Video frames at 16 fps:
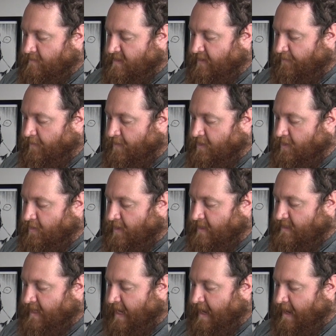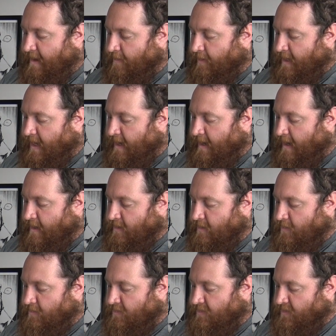different units can or cannot
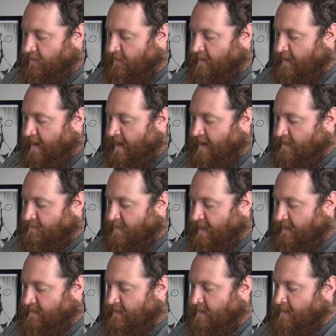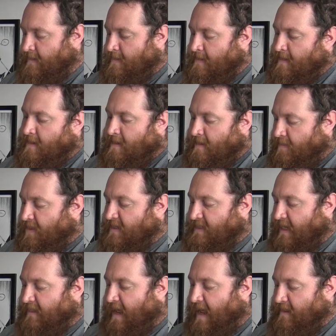use certain aspects,
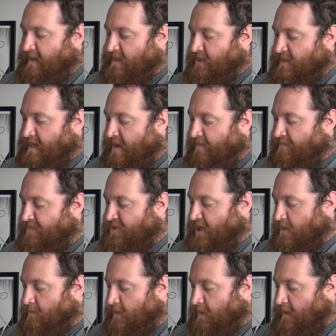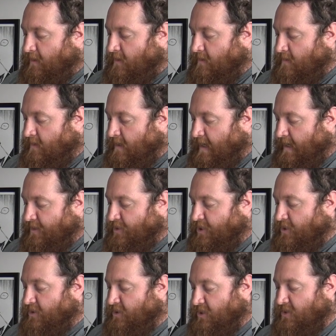things like that. They just have general
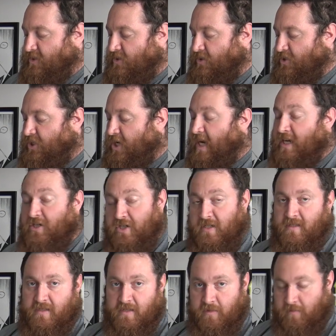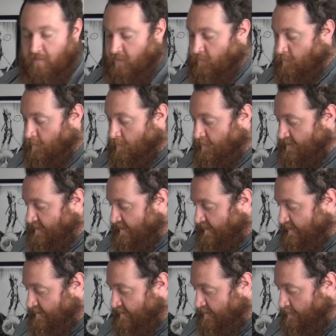just changes to rules that
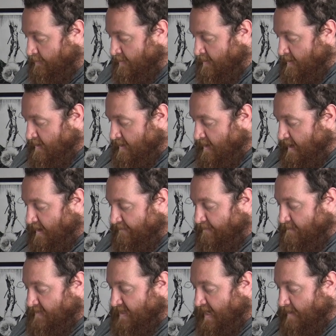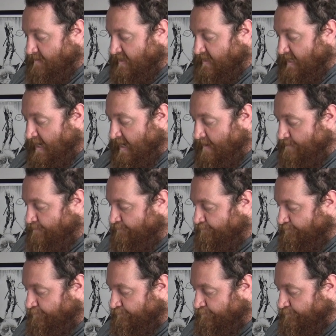they do from time to time,